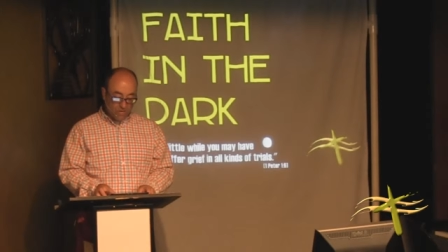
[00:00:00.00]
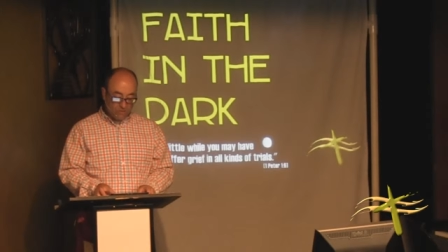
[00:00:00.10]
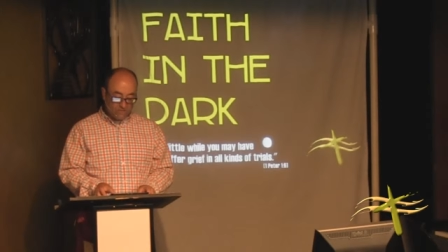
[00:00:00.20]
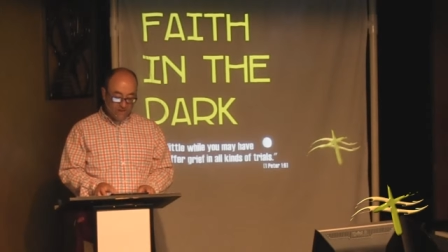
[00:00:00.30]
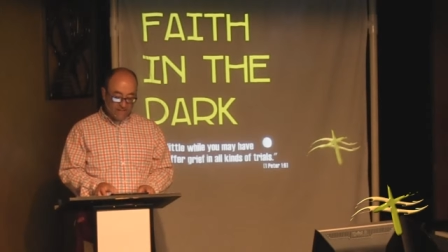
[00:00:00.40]
When
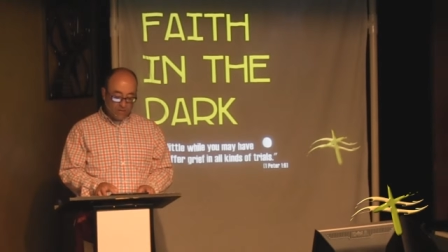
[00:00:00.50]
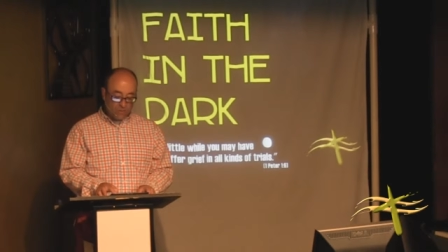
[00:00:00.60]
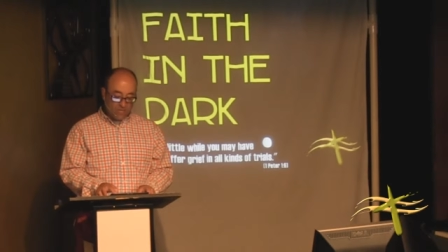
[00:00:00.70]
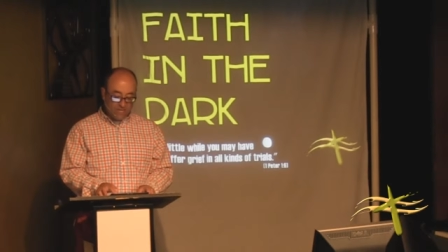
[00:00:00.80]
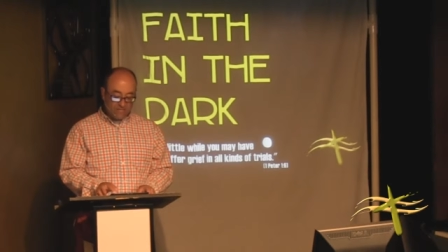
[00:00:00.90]
he was
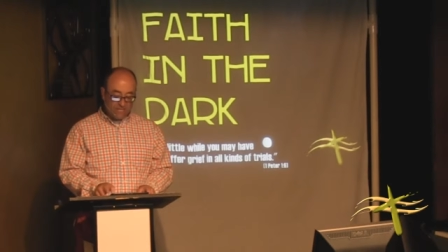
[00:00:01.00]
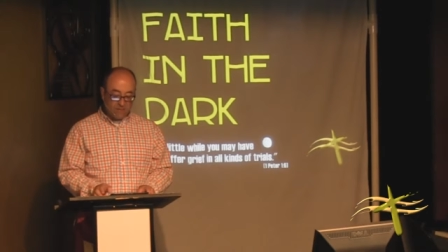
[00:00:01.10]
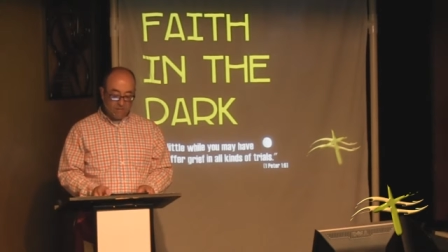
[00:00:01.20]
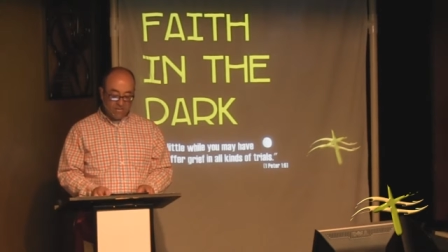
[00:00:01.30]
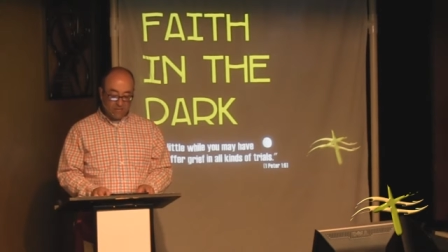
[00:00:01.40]
finally released,
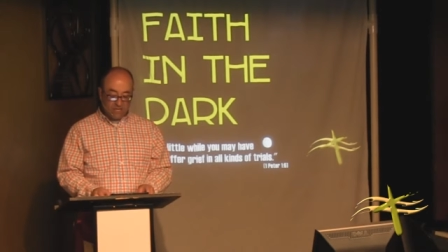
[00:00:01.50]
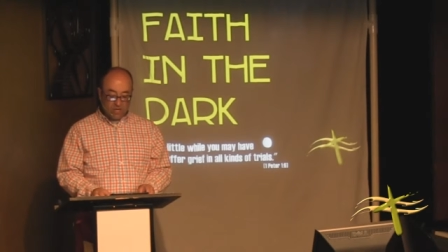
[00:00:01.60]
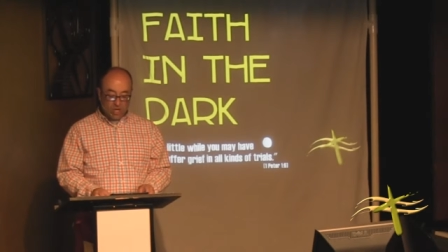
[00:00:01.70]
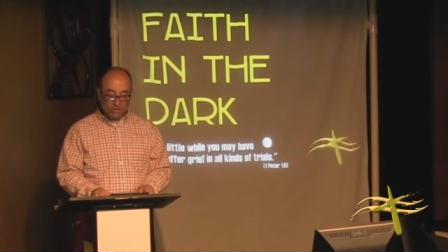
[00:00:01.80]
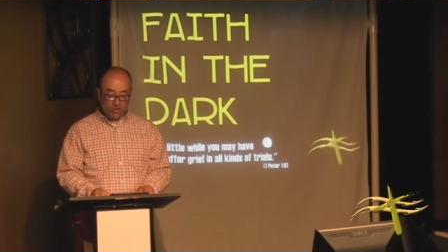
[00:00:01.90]
he
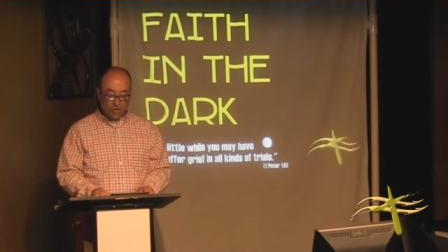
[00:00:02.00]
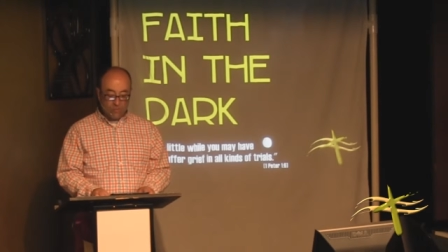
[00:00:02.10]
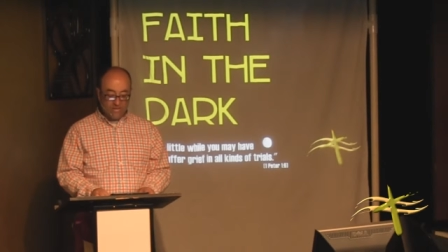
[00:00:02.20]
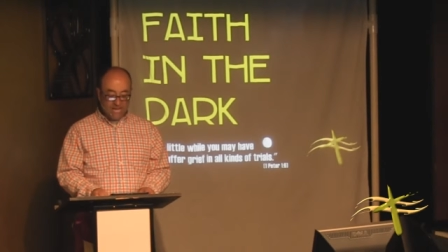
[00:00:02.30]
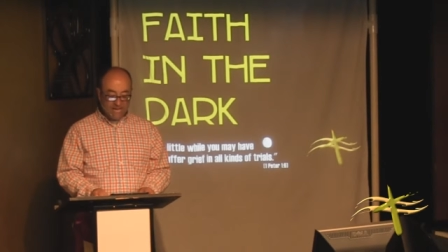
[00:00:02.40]
immediately called
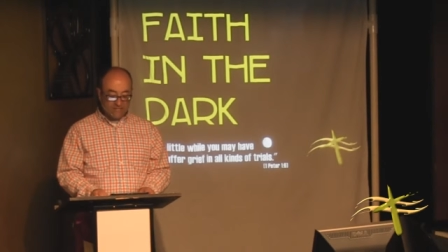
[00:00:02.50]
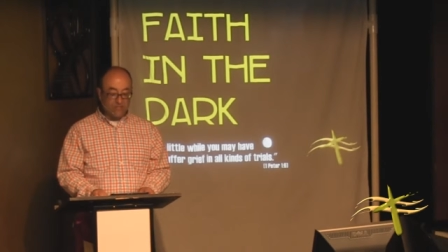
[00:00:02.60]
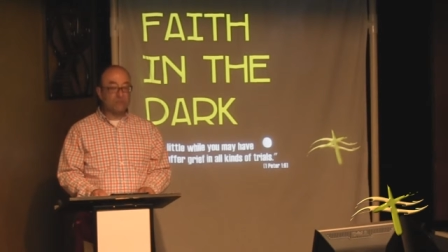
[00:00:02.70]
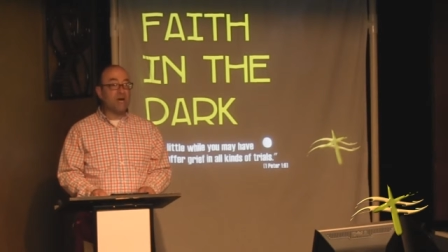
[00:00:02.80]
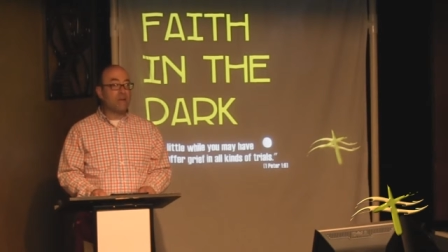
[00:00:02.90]
home and he
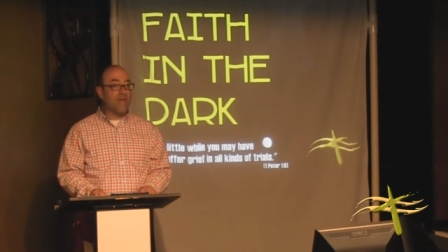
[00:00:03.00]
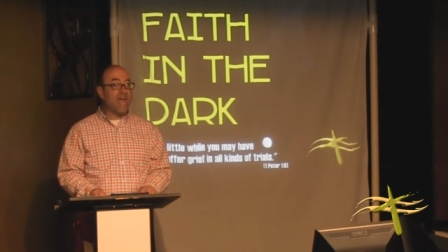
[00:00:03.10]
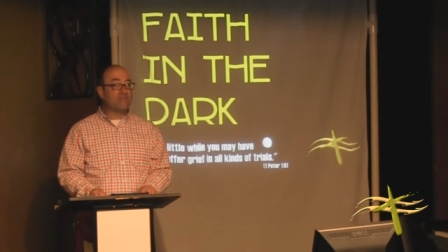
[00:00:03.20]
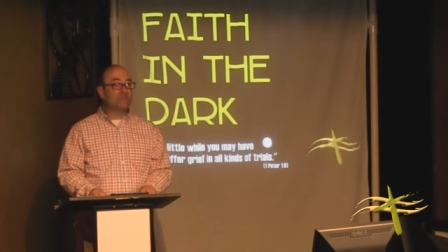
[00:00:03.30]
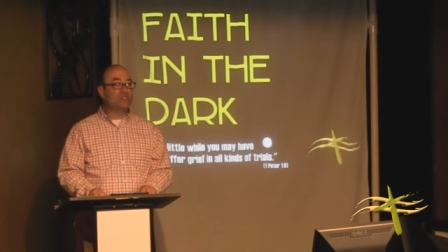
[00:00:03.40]
asked his mom,
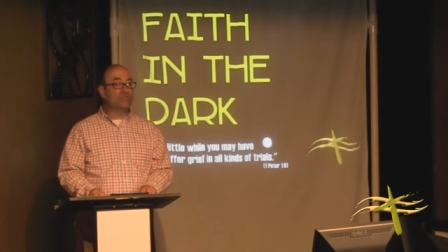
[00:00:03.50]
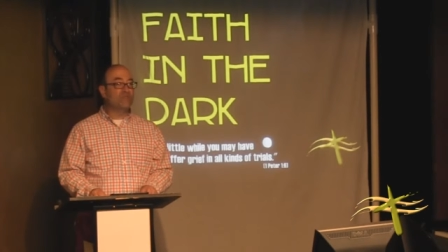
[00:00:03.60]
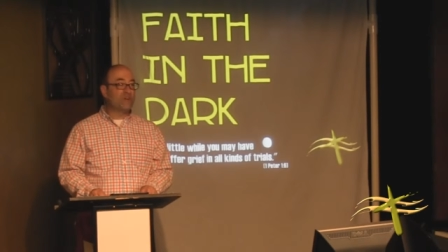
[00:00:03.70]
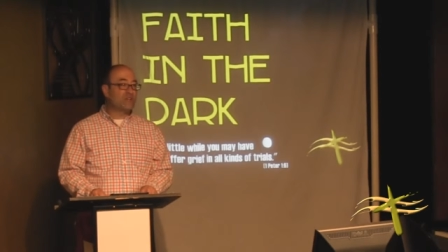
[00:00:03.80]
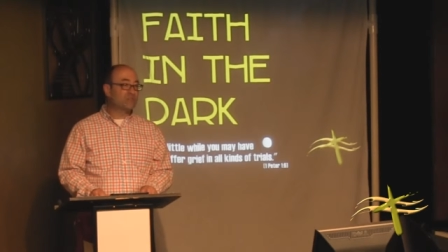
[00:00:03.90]
Haven't
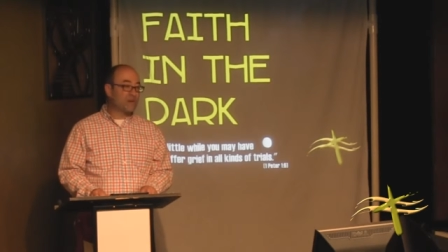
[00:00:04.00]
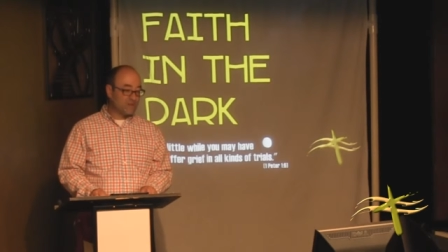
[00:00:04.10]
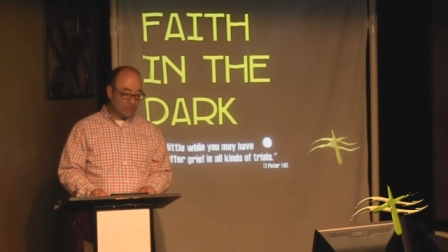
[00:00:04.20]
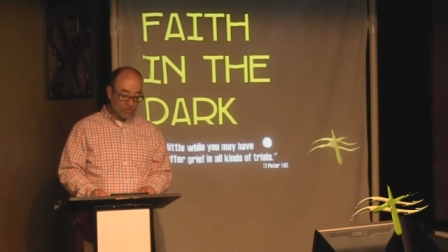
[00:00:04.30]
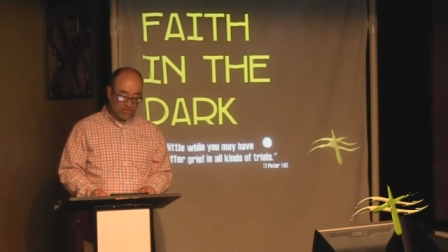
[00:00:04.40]
you felt
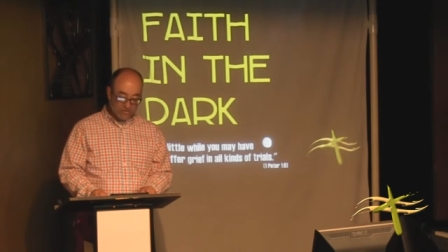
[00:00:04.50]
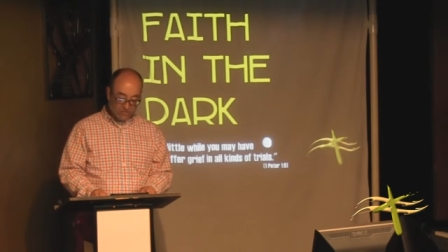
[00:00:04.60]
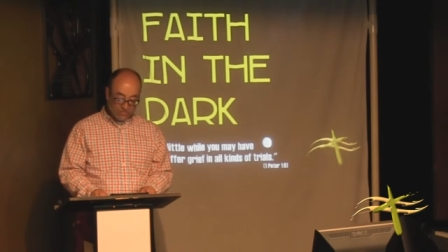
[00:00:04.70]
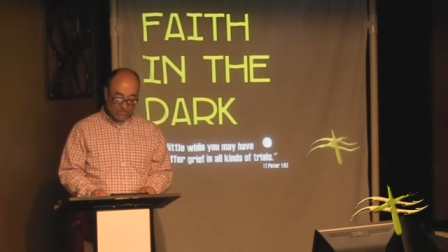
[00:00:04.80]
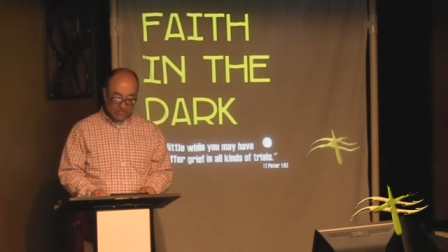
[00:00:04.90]
my
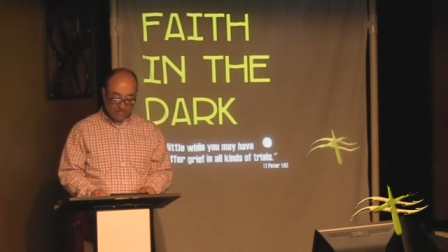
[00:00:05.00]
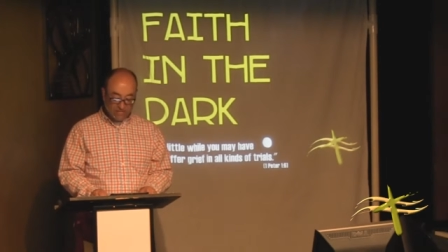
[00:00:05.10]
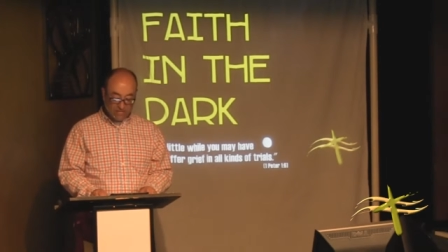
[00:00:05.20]
prayers?